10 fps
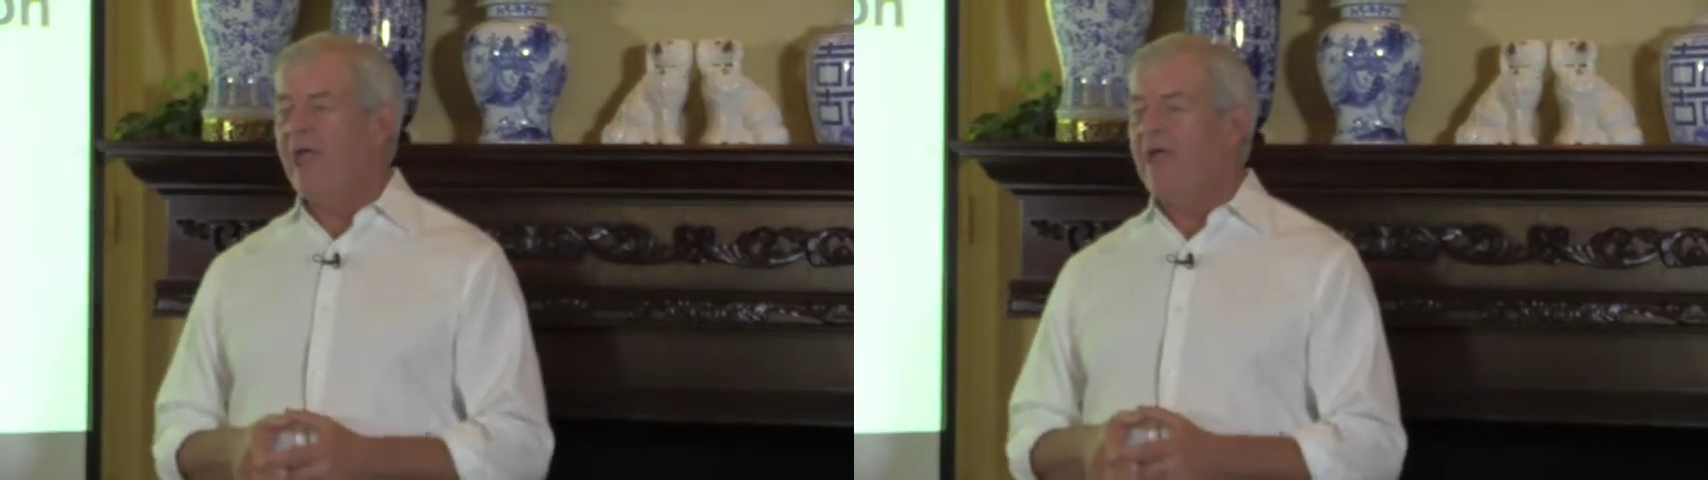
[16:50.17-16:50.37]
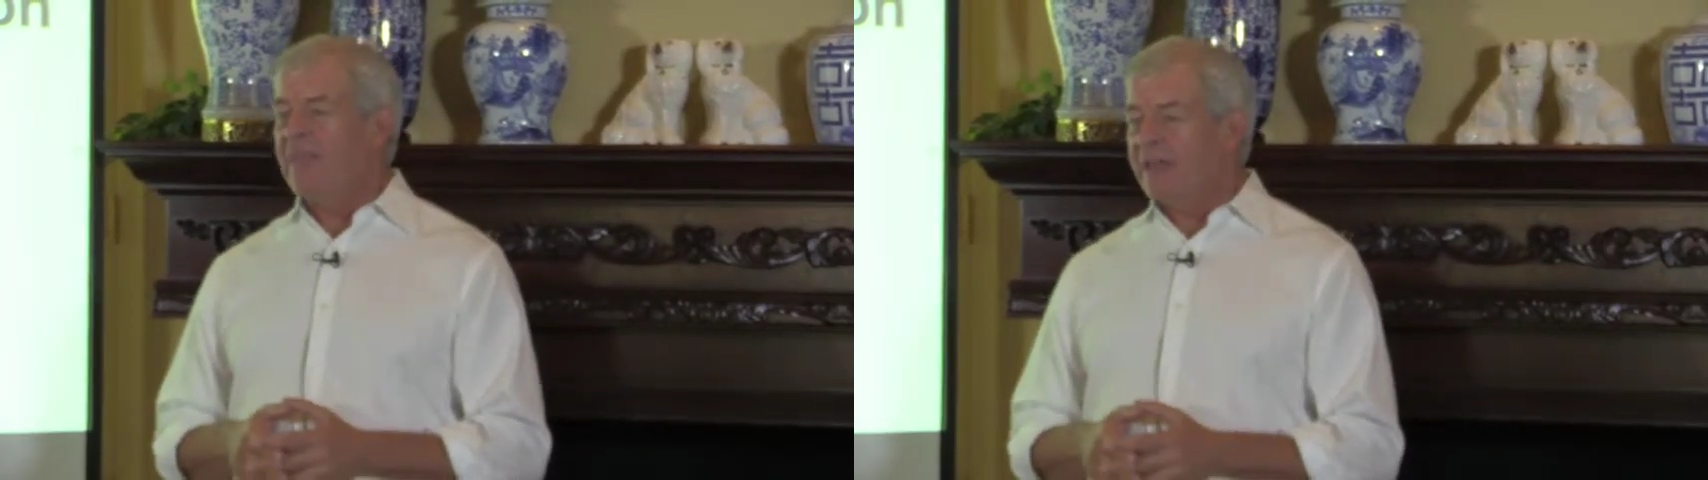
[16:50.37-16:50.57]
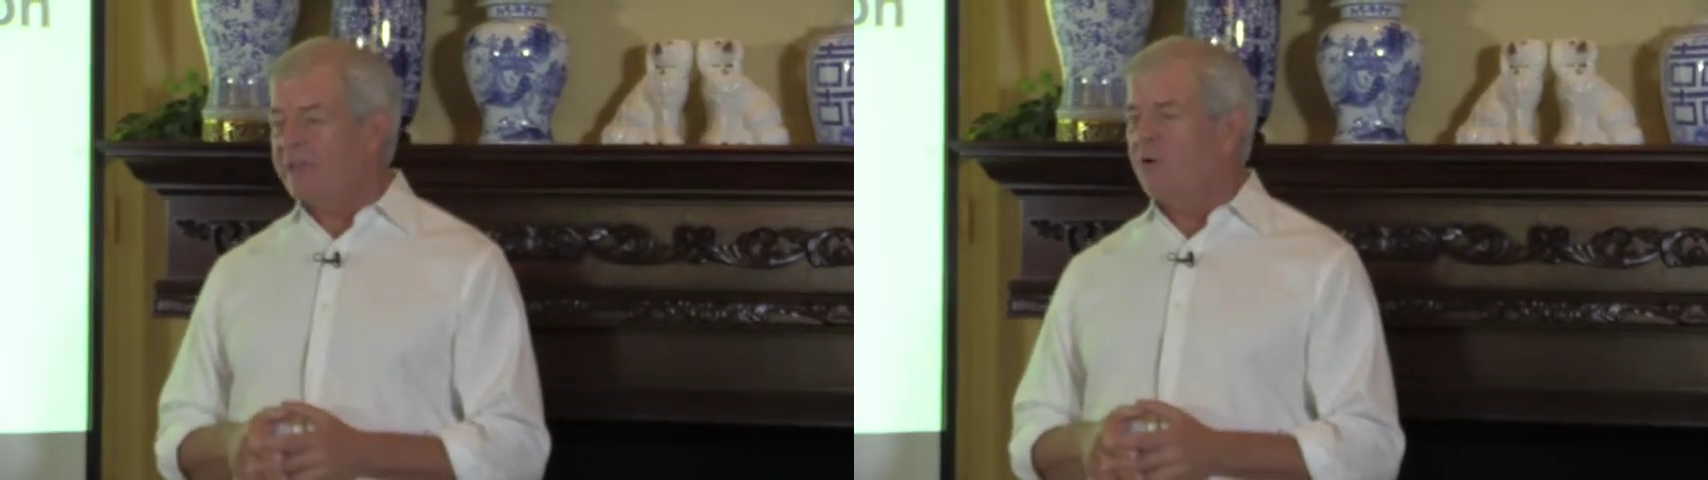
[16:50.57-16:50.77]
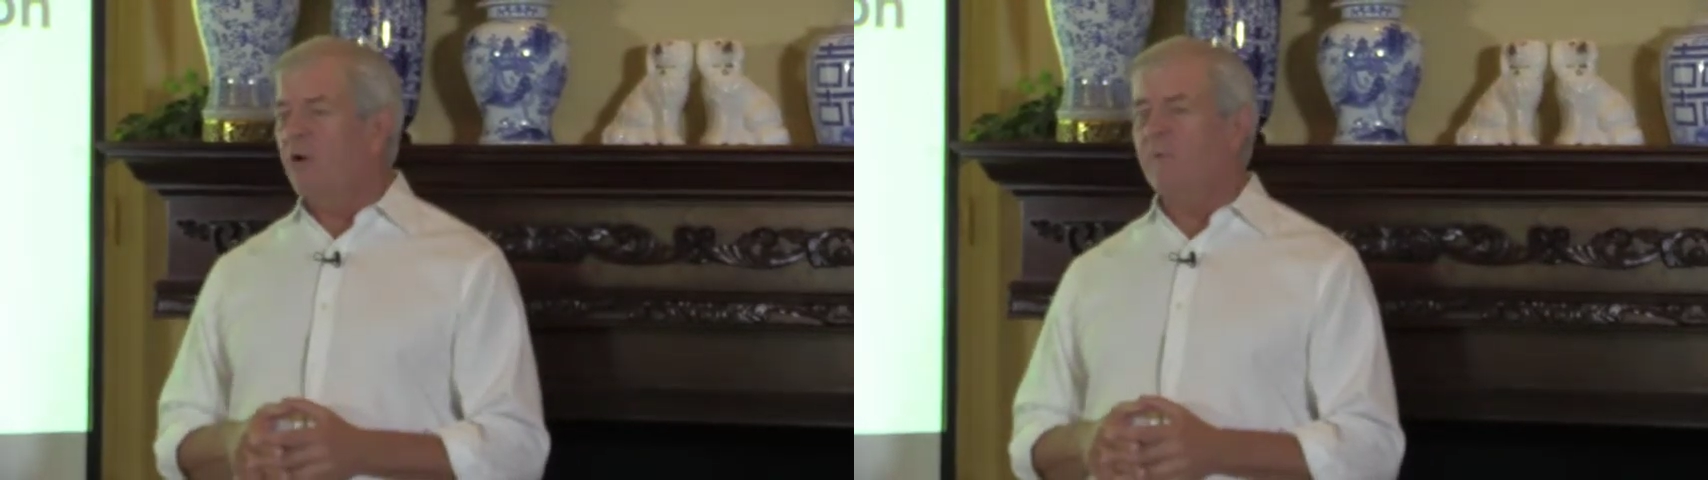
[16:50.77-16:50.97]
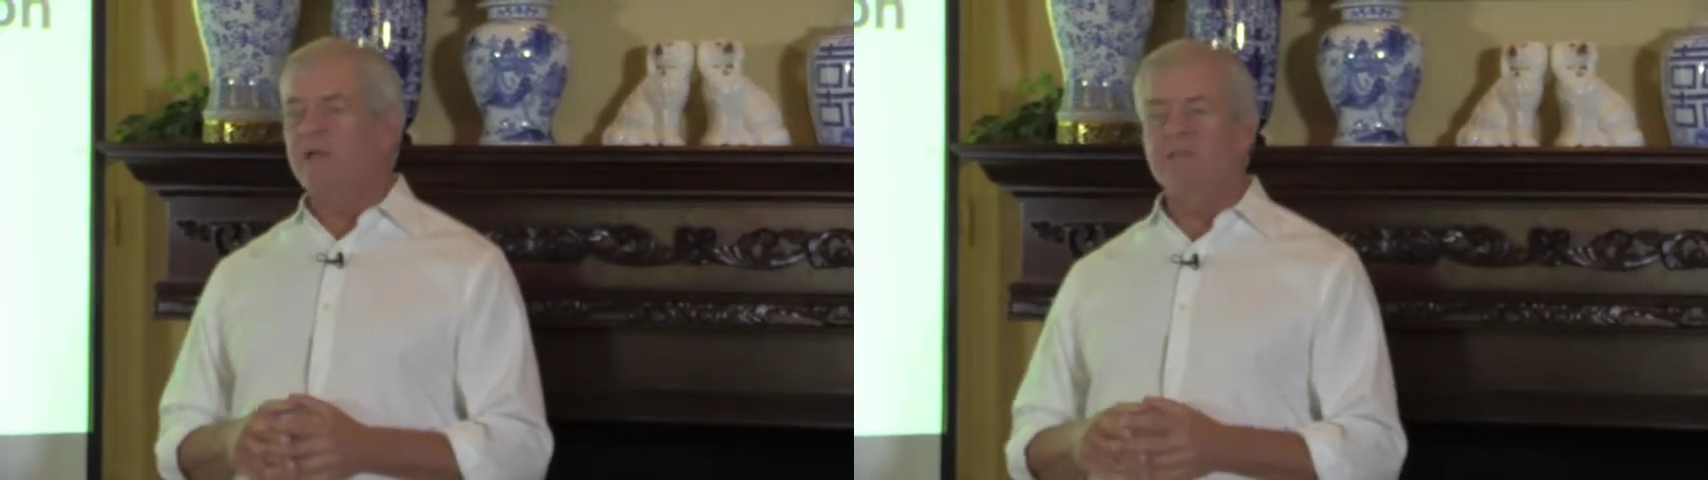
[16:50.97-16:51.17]
And then he
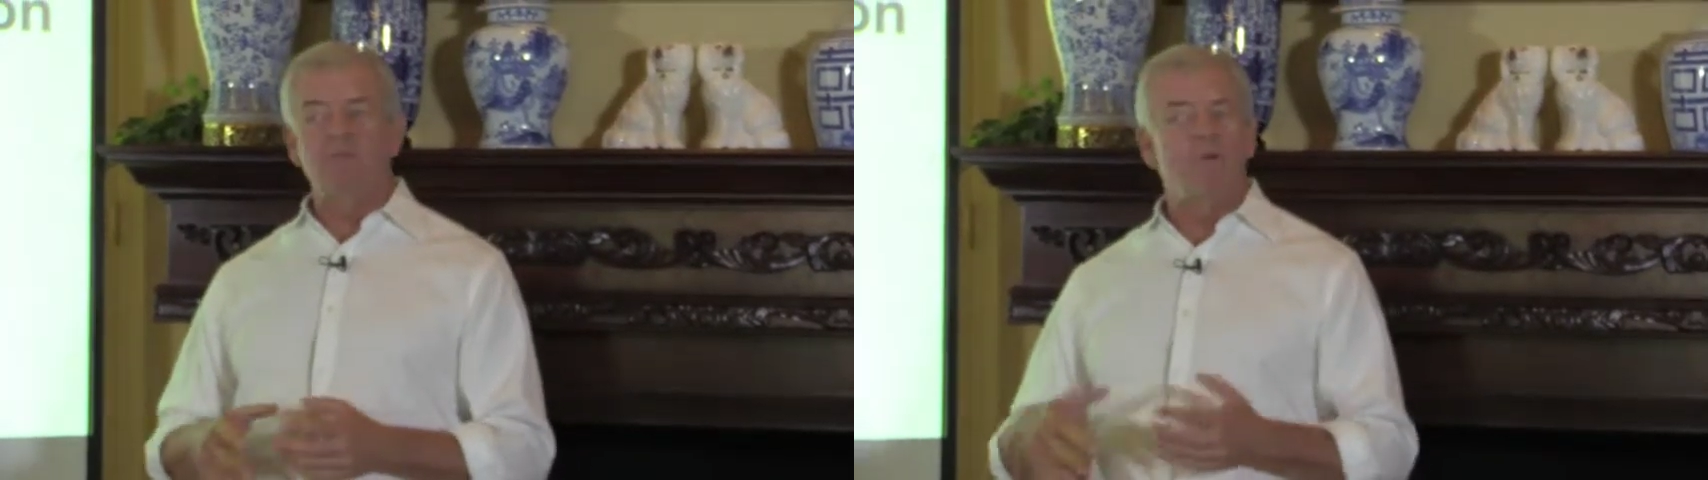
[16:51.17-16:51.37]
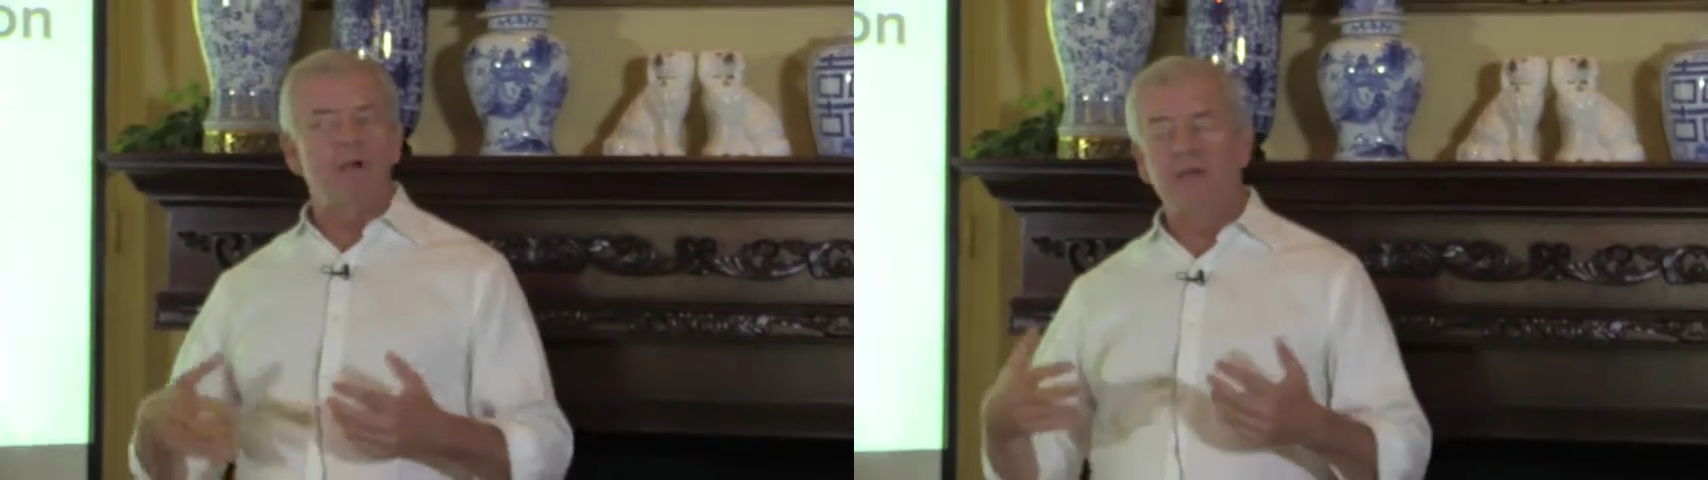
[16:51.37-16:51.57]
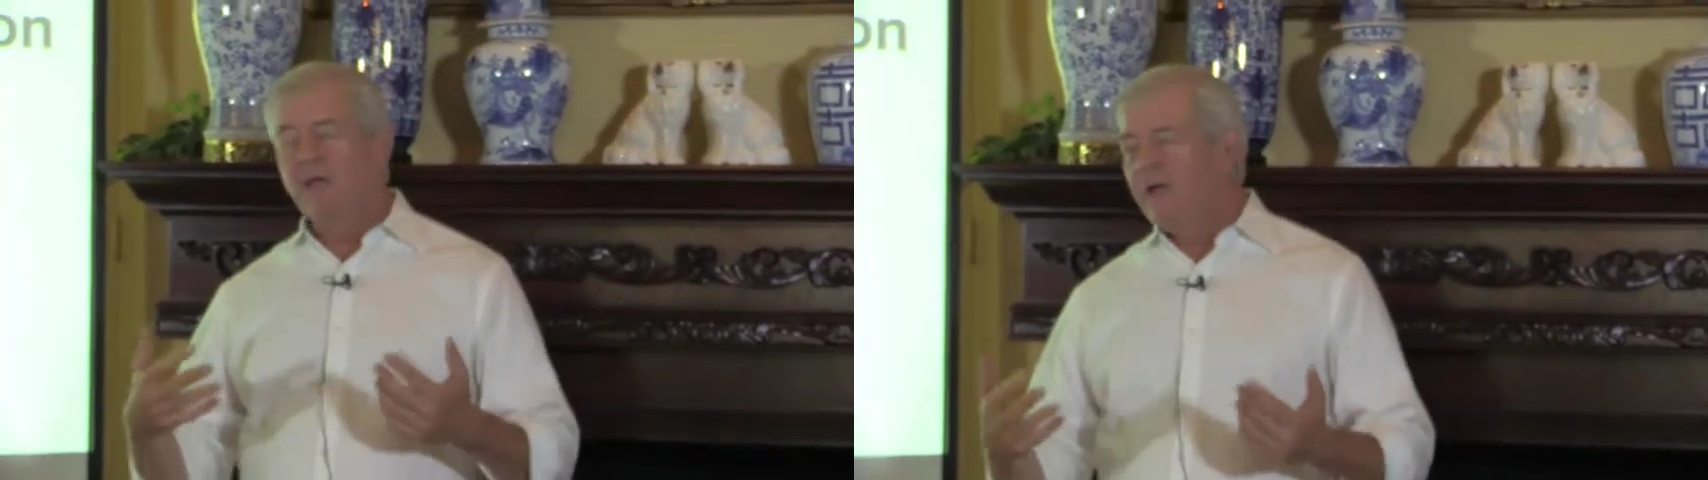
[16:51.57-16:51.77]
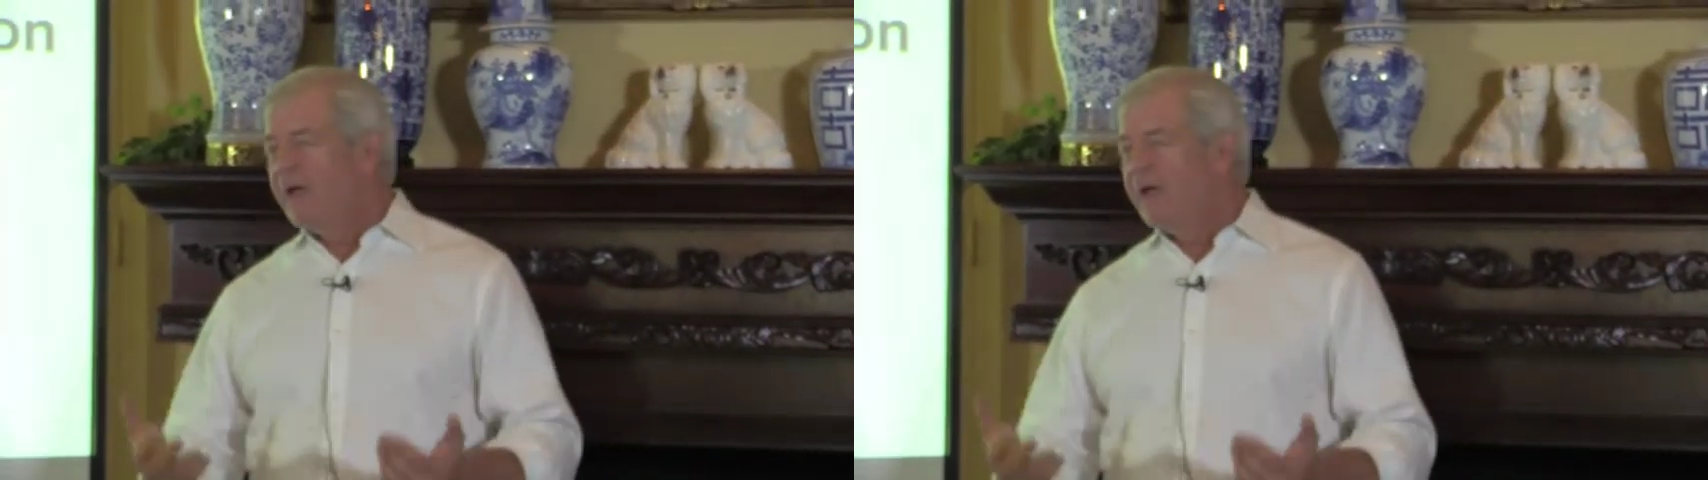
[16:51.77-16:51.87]
told me, he said, "What?"